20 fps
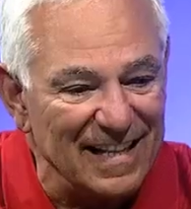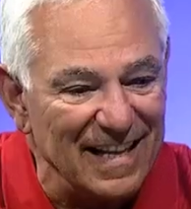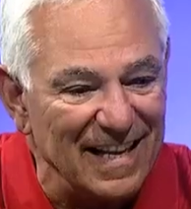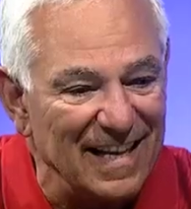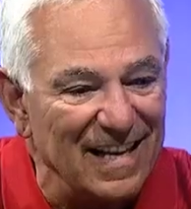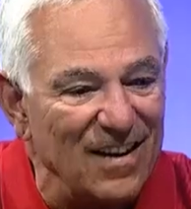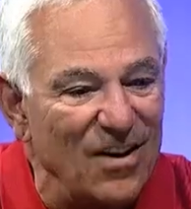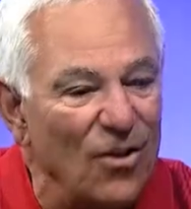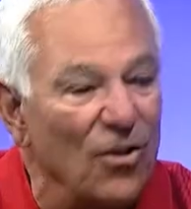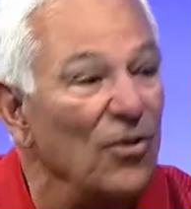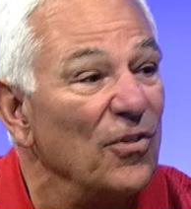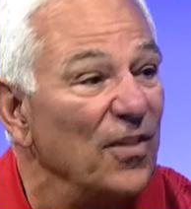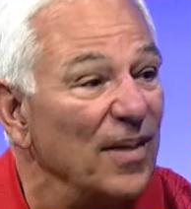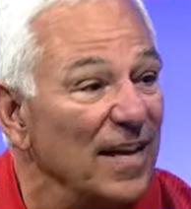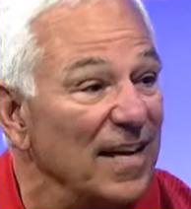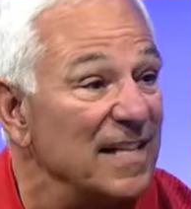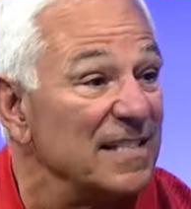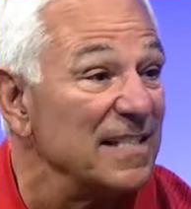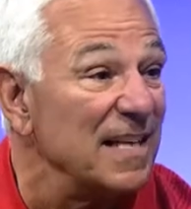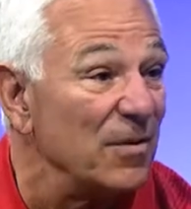the whole
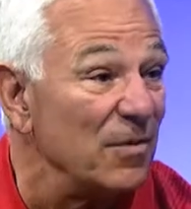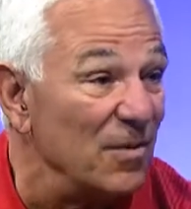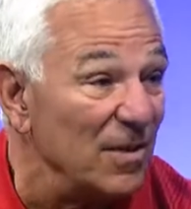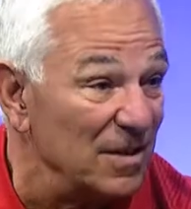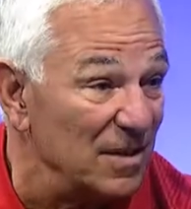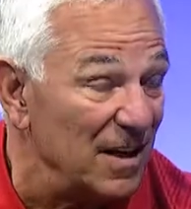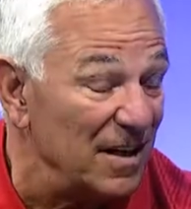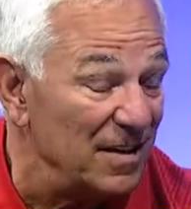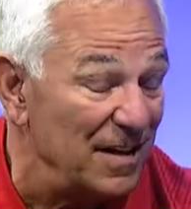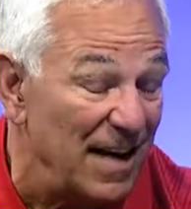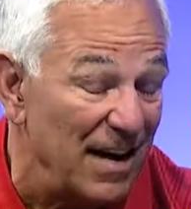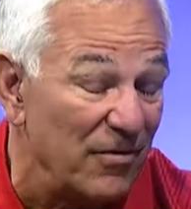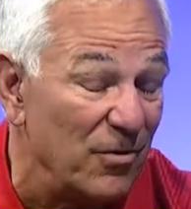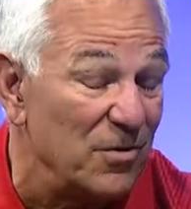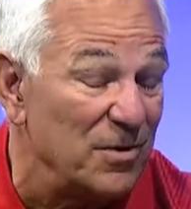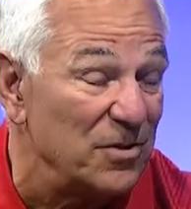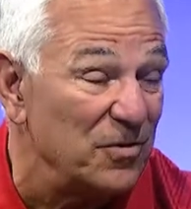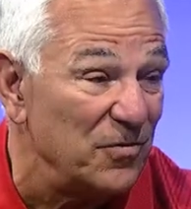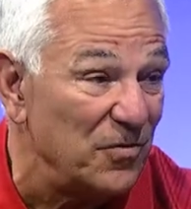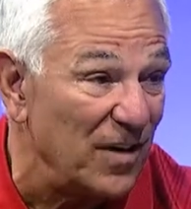thing is I never
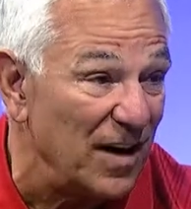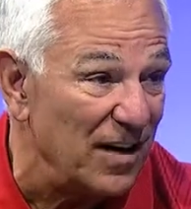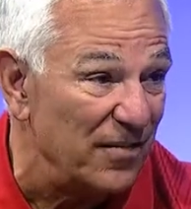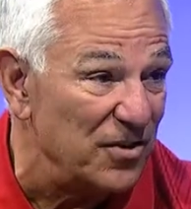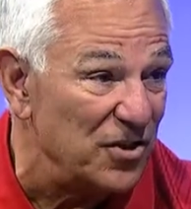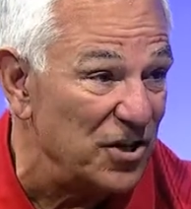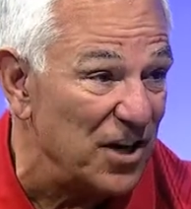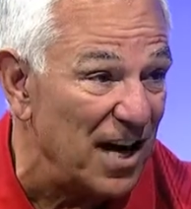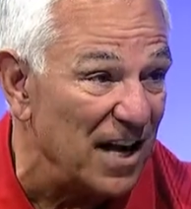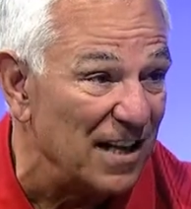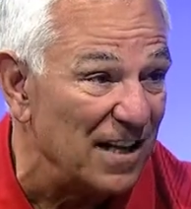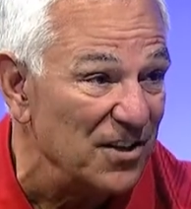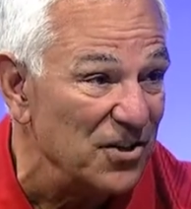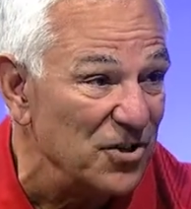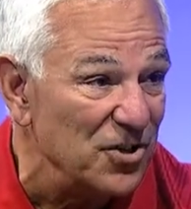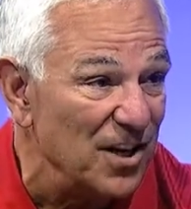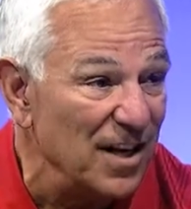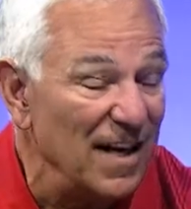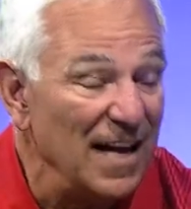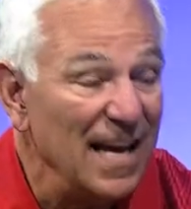was afraid of a
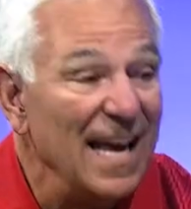challenge,